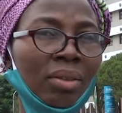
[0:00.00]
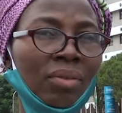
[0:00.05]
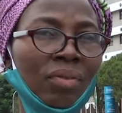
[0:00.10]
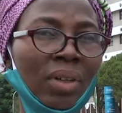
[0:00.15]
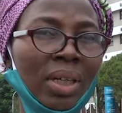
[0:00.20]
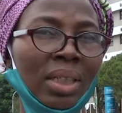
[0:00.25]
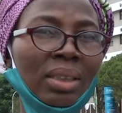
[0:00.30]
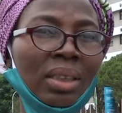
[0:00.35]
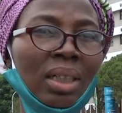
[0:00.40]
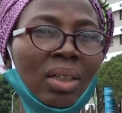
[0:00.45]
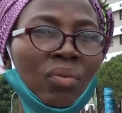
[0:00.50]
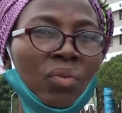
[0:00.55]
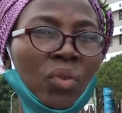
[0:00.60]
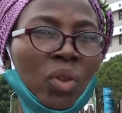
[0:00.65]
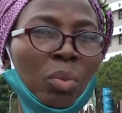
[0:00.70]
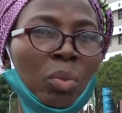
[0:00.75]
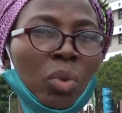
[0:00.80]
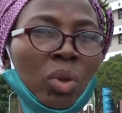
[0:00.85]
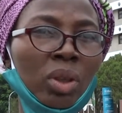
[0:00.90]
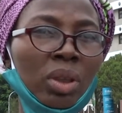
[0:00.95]
First and
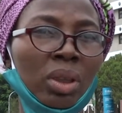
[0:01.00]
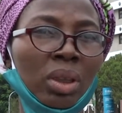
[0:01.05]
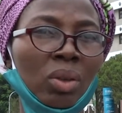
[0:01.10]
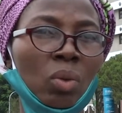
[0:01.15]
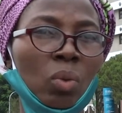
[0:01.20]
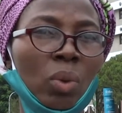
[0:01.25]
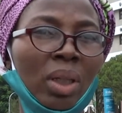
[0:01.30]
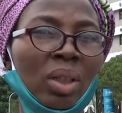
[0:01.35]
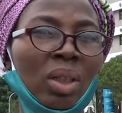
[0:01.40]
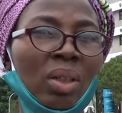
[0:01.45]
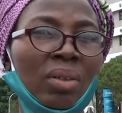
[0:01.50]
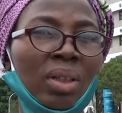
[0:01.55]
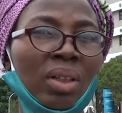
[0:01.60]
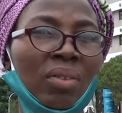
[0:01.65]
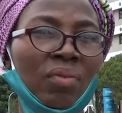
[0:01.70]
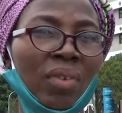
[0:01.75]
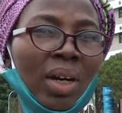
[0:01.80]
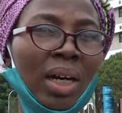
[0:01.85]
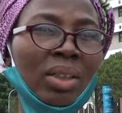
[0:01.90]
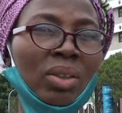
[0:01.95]
foremost, one of the
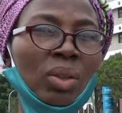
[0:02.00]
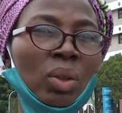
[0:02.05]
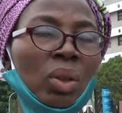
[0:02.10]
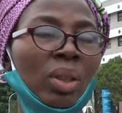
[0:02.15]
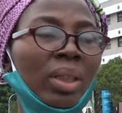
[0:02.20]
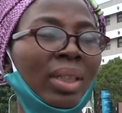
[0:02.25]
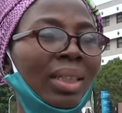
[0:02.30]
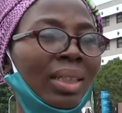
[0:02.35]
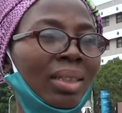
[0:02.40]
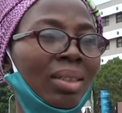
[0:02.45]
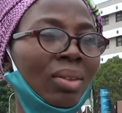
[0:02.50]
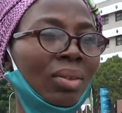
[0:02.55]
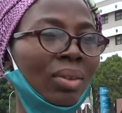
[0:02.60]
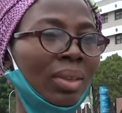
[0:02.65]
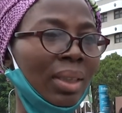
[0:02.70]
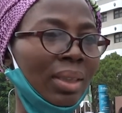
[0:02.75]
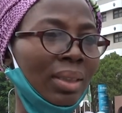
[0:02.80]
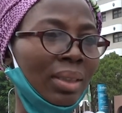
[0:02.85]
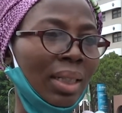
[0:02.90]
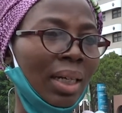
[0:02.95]
factors is
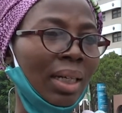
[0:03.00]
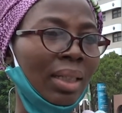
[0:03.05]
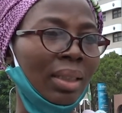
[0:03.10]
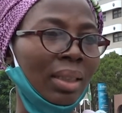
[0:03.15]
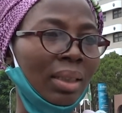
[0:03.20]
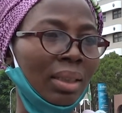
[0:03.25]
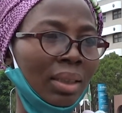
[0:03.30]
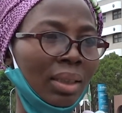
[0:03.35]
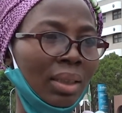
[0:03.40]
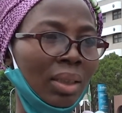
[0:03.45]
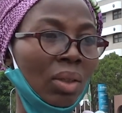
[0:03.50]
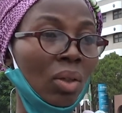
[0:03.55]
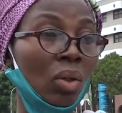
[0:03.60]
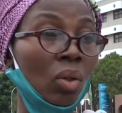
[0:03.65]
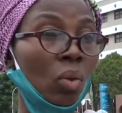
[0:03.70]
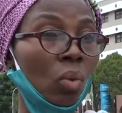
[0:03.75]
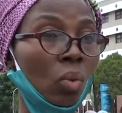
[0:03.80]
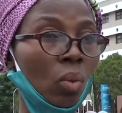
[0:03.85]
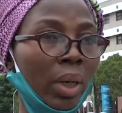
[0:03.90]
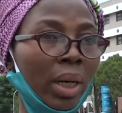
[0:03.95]
understanding.
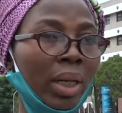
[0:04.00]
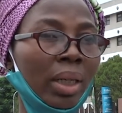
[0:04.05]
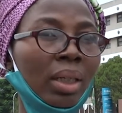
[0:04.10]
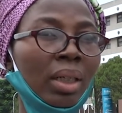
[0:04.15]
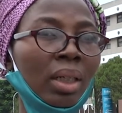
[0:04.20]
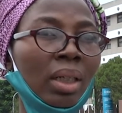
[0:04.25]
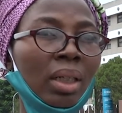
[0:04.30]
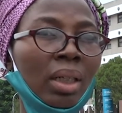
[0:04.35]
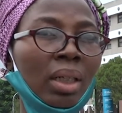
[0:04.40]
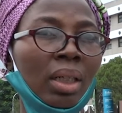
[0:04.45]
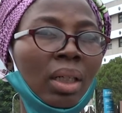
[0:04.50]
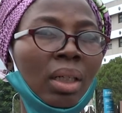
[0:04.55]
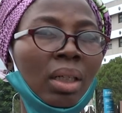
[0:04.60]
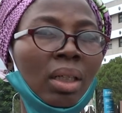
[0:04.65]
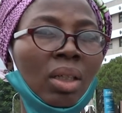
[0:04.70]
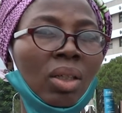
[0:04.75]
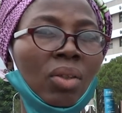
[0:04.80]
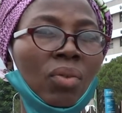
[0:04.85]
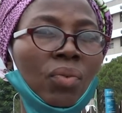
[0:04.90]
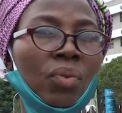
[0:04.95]
One,
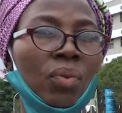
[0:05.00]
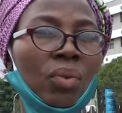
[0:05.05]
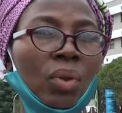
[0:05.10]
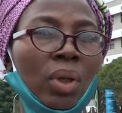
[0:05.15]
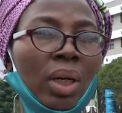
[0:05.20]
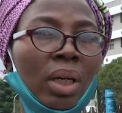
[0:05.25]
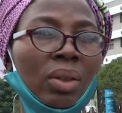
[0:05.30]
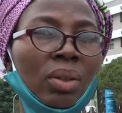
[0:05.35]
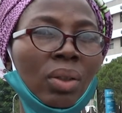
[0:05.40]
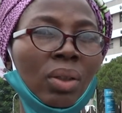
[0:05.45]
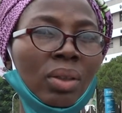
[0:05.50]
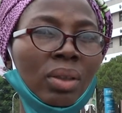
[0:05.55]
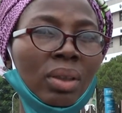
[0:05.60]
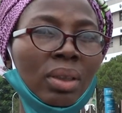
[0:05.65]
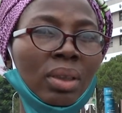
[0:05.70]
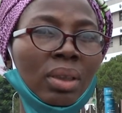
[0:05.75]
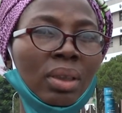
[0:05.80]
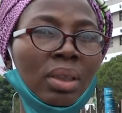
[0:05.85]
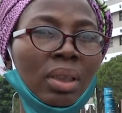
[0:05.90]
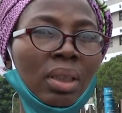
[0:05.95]
if you are not
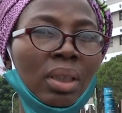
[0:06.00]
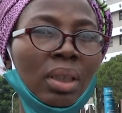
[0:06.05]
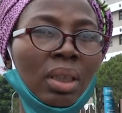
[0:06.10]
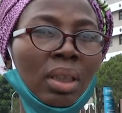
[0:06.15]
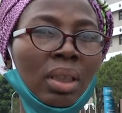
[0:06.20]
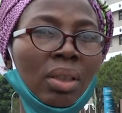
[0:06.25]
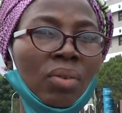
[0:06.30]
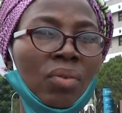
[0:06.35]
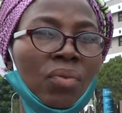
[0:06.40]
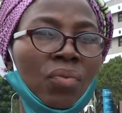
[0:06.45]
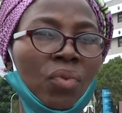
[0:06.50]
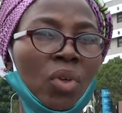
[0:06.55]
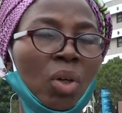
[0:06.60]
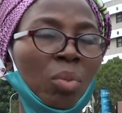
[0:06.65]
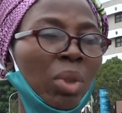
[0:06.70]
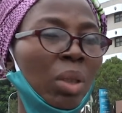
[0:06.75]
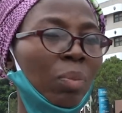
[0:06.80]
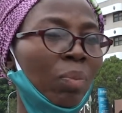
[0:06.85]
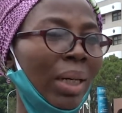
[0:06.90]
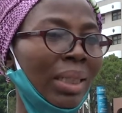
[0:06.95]

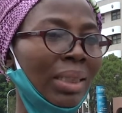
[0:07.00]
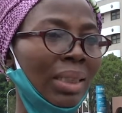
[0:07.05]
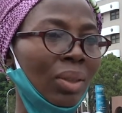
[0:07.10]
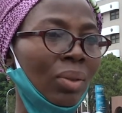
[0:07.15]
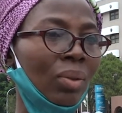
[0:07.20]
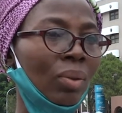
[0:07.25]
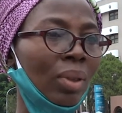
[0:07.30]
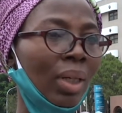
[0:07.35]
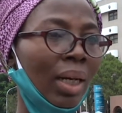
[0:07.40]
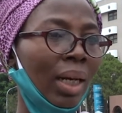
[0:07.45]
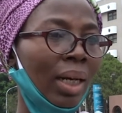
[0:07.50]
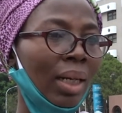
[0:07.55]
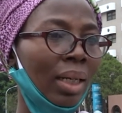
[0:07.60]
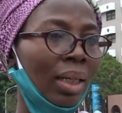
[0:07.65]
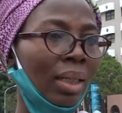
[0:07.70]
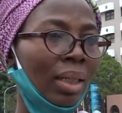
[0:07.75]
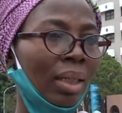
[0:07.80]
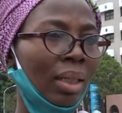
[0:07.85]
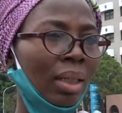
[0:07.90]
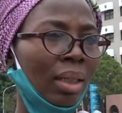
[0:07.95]
from a particular
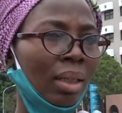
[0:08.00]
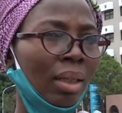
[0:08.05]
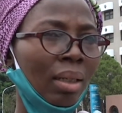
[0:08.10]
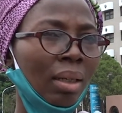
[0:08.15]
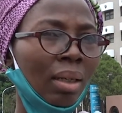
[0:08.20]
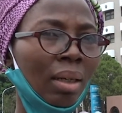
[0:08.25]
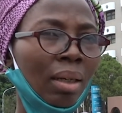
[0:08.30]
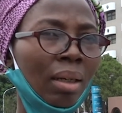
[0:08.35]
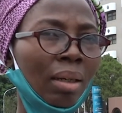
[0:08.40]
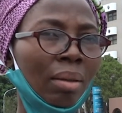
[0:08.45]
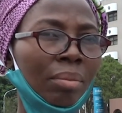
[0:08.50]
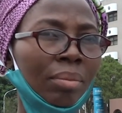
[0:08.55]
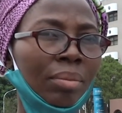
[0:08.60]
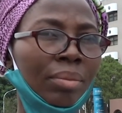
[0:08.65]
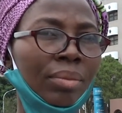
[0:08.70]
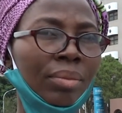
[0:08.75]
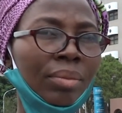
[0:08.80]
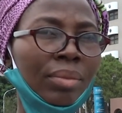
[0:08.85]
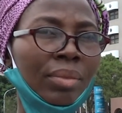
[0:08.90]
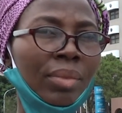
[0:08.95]

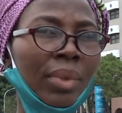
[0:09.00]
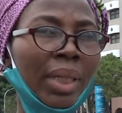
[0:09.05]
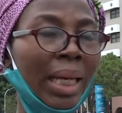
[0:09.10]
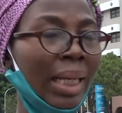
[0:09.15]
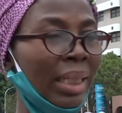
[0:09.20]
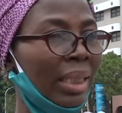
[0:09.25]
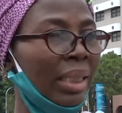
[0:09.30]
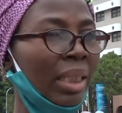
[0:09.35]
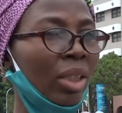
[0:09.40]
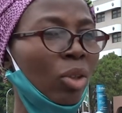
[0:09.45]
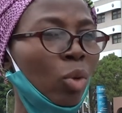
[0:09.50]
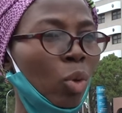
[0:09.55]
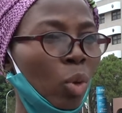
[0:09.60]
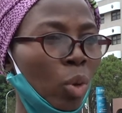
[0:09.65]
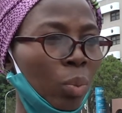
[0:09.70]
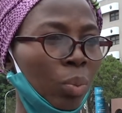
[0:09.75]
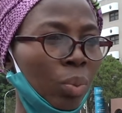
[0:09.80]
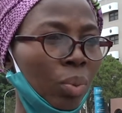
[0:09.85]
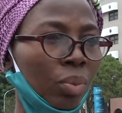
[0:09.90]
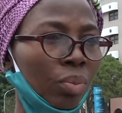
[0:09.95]
ethnic group,